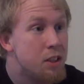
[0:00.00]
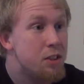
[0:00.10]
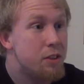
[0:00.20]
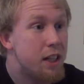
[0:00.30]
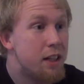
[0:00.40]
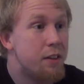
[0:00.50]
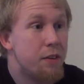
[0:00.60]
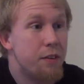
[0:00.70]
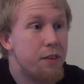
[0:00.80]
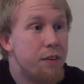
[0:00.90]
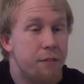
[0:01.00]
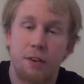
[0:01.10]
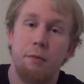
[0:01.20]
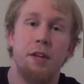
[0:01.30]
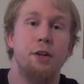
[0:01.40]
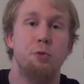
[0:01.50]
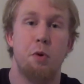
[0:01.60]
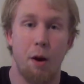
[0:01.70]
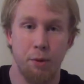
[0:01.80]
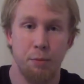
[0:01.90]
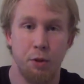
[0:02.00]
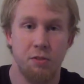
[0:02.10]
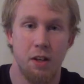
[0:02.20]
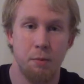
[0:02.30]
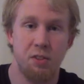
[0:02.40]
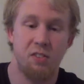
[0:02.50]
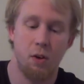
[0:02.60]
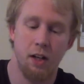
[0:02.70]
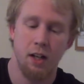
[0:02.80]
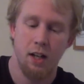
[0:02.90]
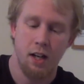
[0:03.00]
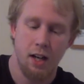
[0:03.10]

to get the film that he was probably most famous for,